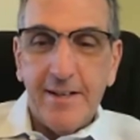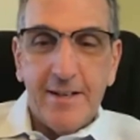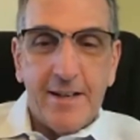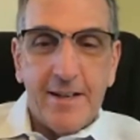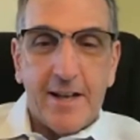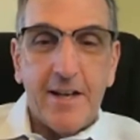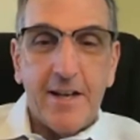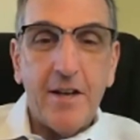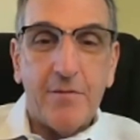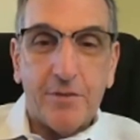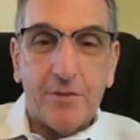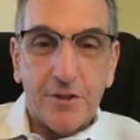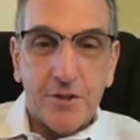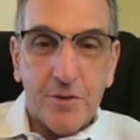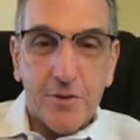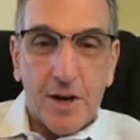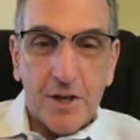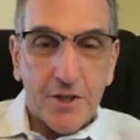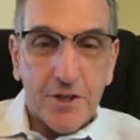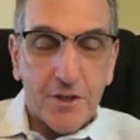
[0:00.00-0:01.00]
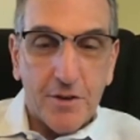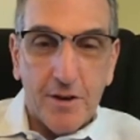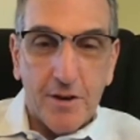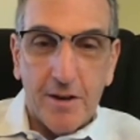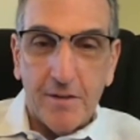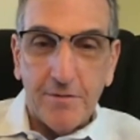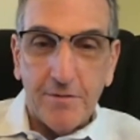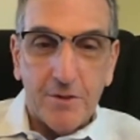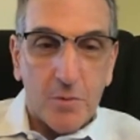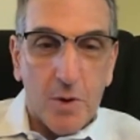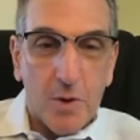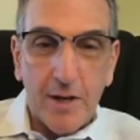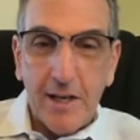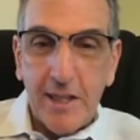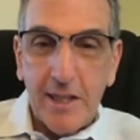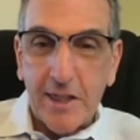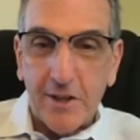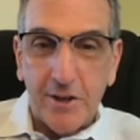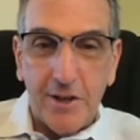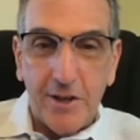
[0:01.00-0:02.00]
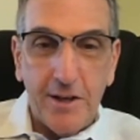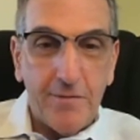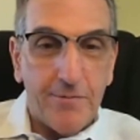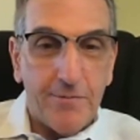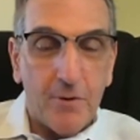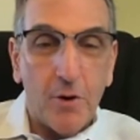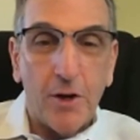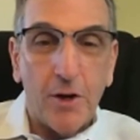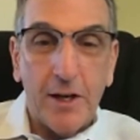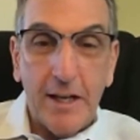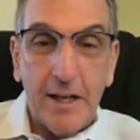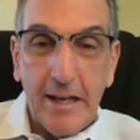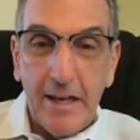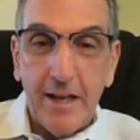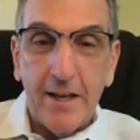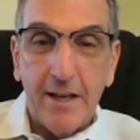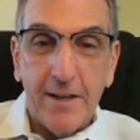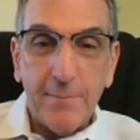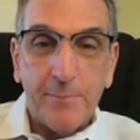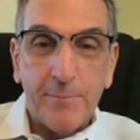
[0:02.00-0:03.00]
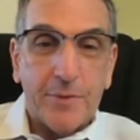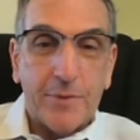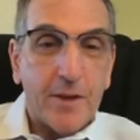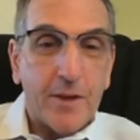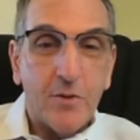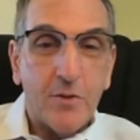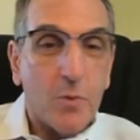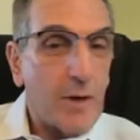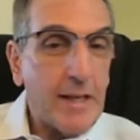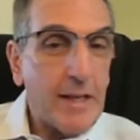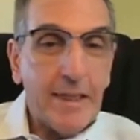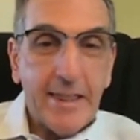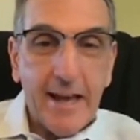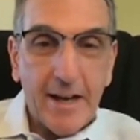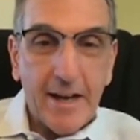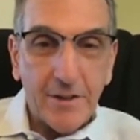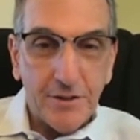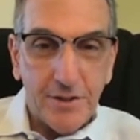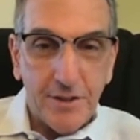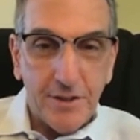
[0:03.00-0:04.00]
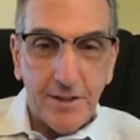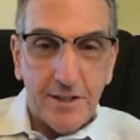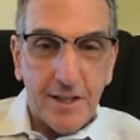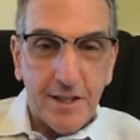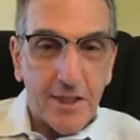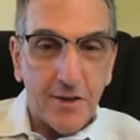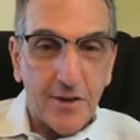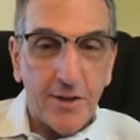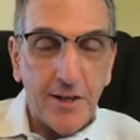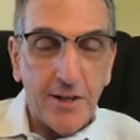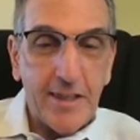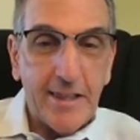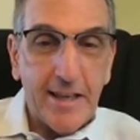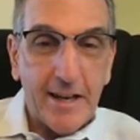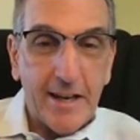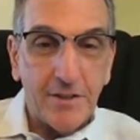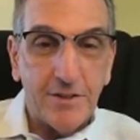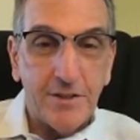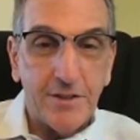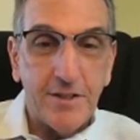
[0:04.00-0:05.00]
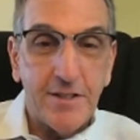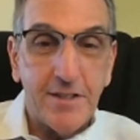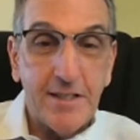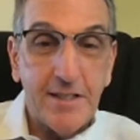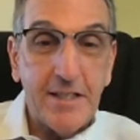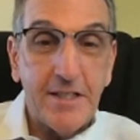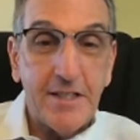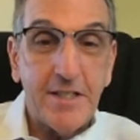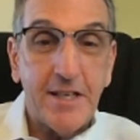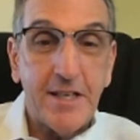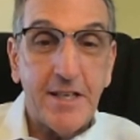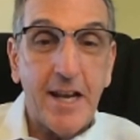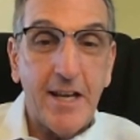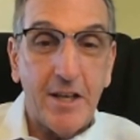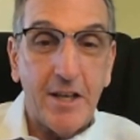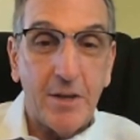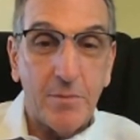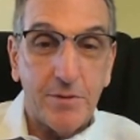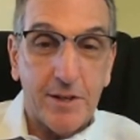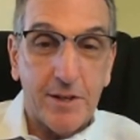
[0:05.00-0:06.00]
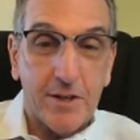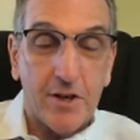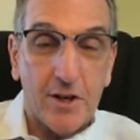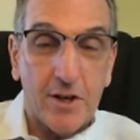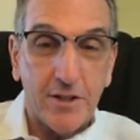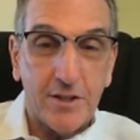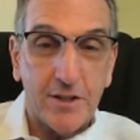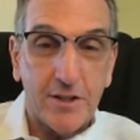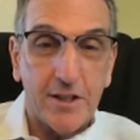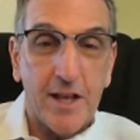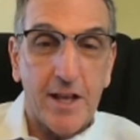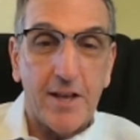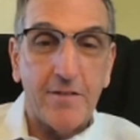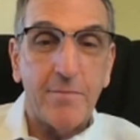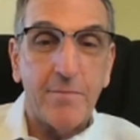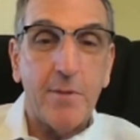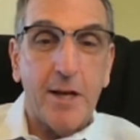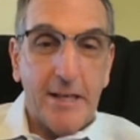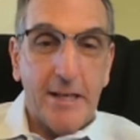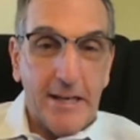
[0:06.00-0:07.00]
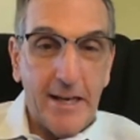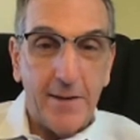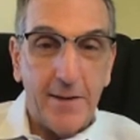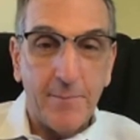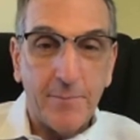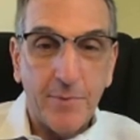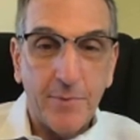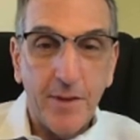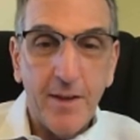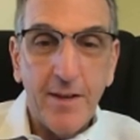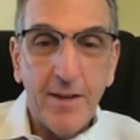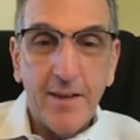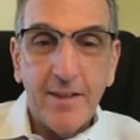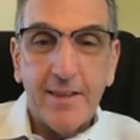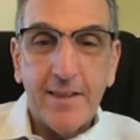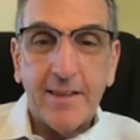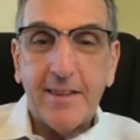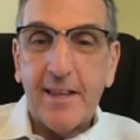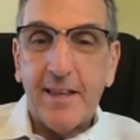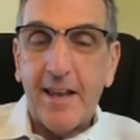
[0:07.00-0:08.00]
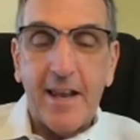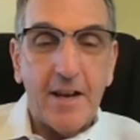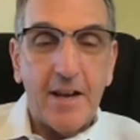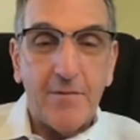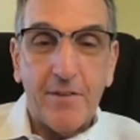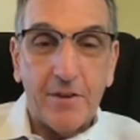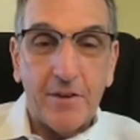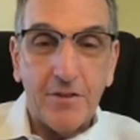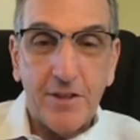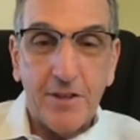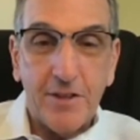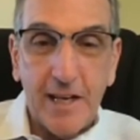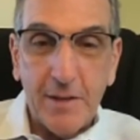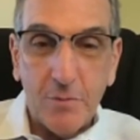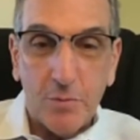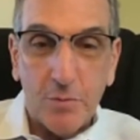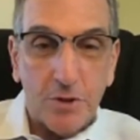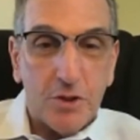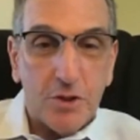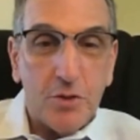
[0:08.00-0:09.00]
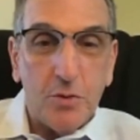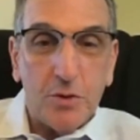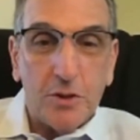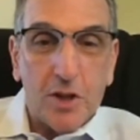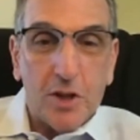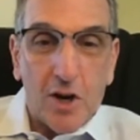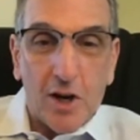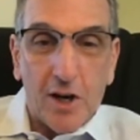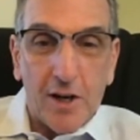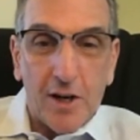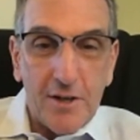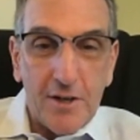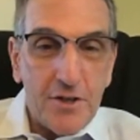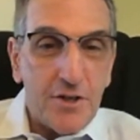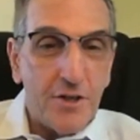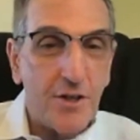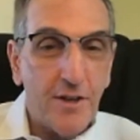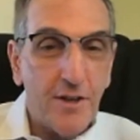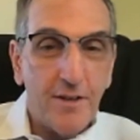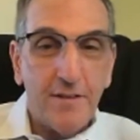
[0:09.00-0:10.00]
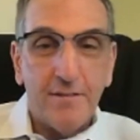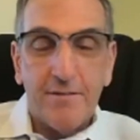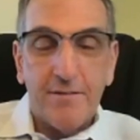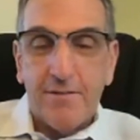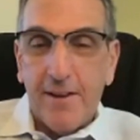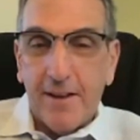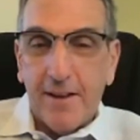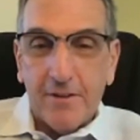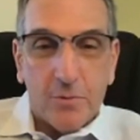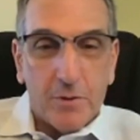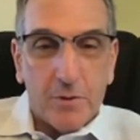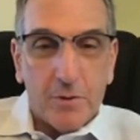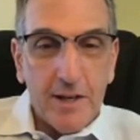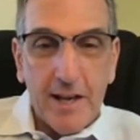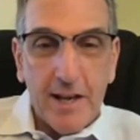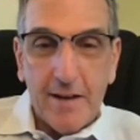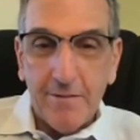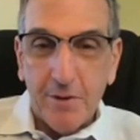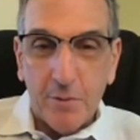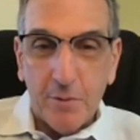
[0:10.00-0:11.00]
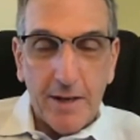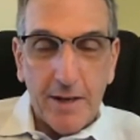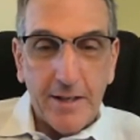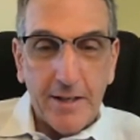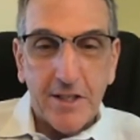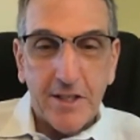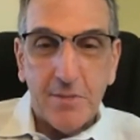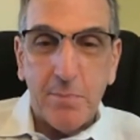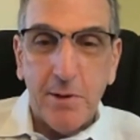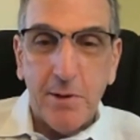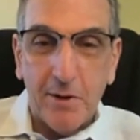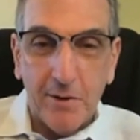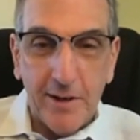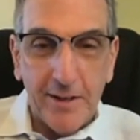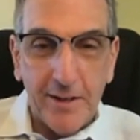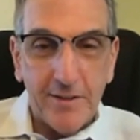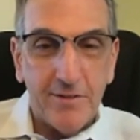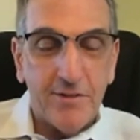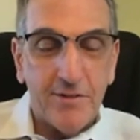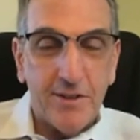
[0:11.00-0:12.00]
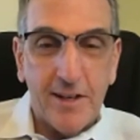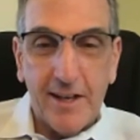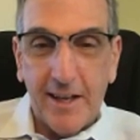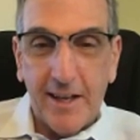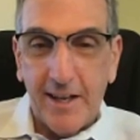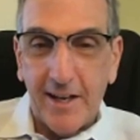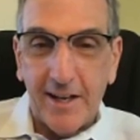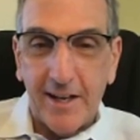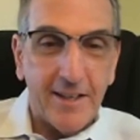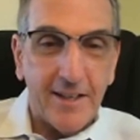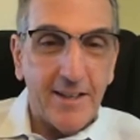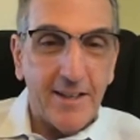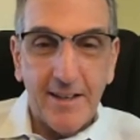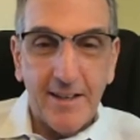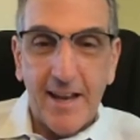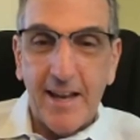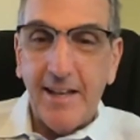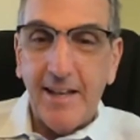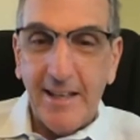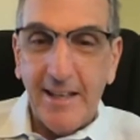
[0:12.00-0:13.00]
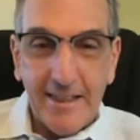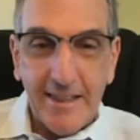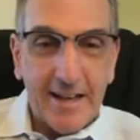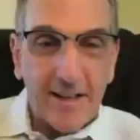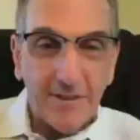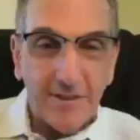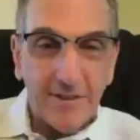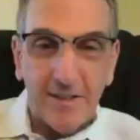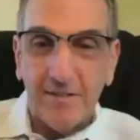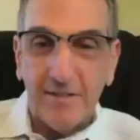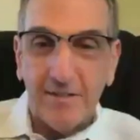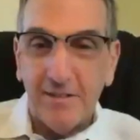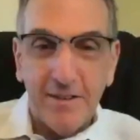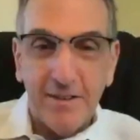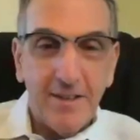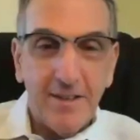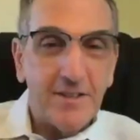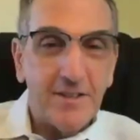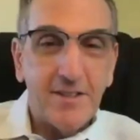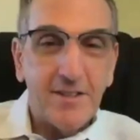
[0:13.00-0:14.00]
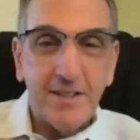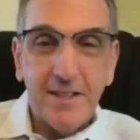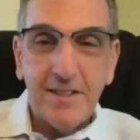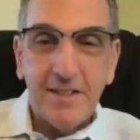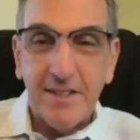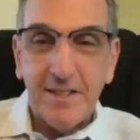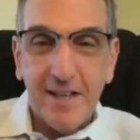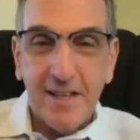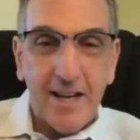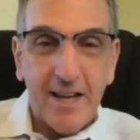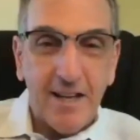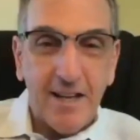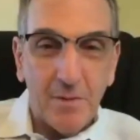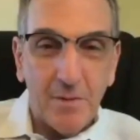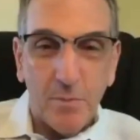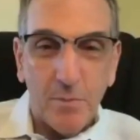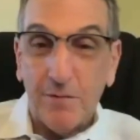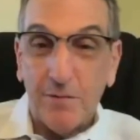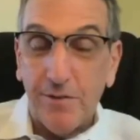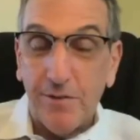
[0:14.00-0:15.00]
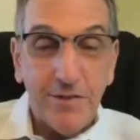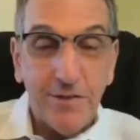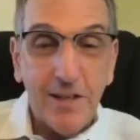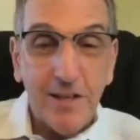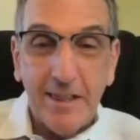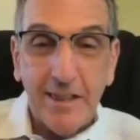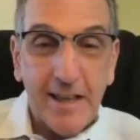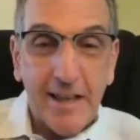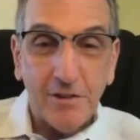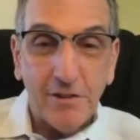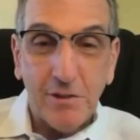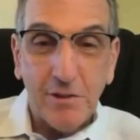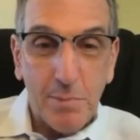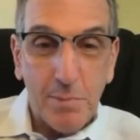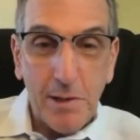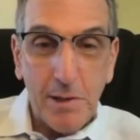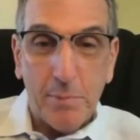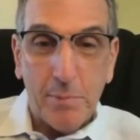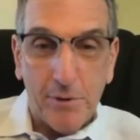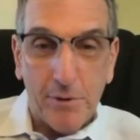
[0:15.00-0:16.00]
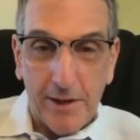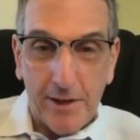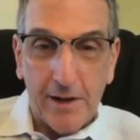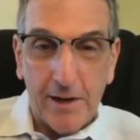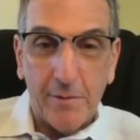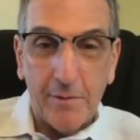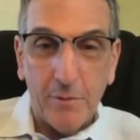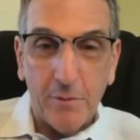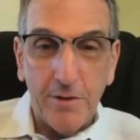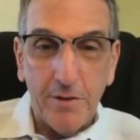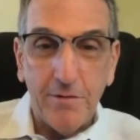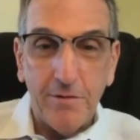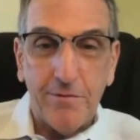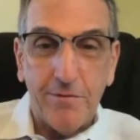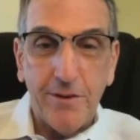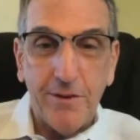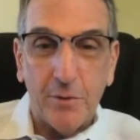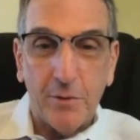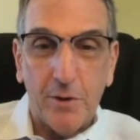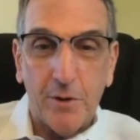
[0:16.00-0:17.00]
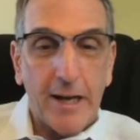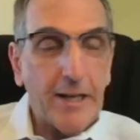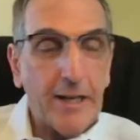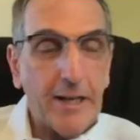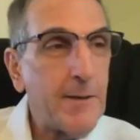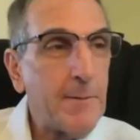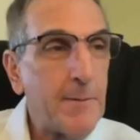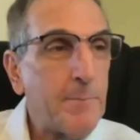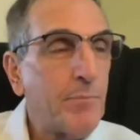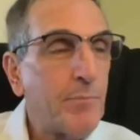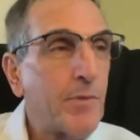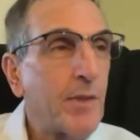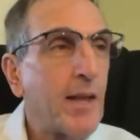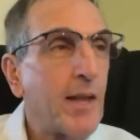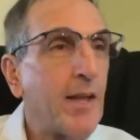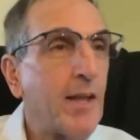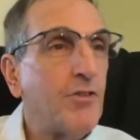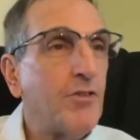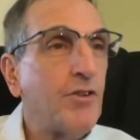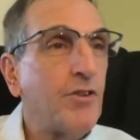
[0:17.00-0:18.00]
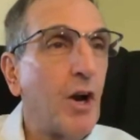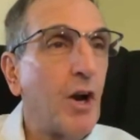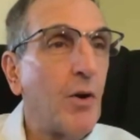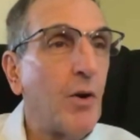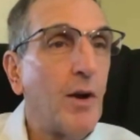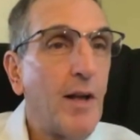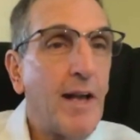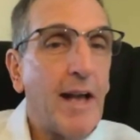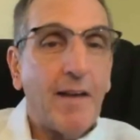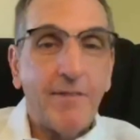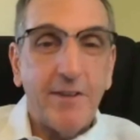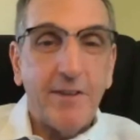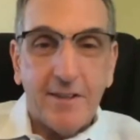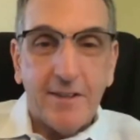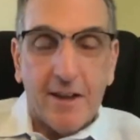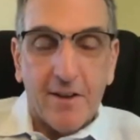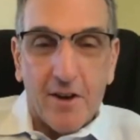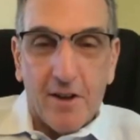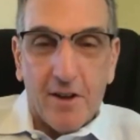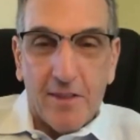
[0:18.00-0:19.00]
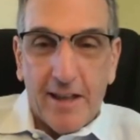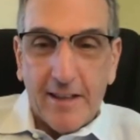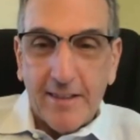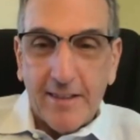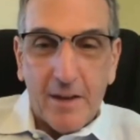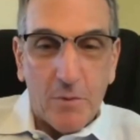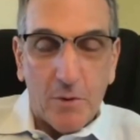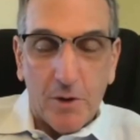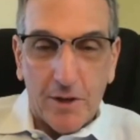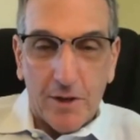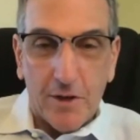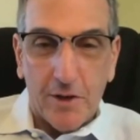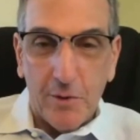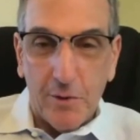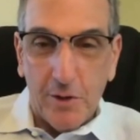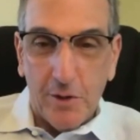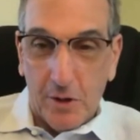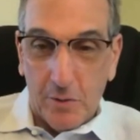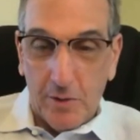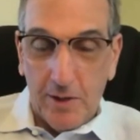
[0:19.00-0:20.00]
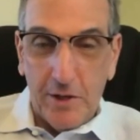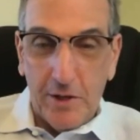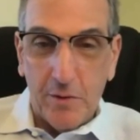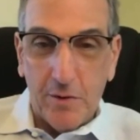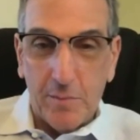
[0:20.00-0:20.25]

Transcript: an infrastructure of 20, 30, 40, 20,000 to 30,000 seat stadiums that cost a lot of money, that the NFL stadiums were too large, fans wouldn't have the right experience sitting in a 80,000 seat stadium with 15,000 people there. It wouldn't feel right. And so having done all that, they weren't going to agree to a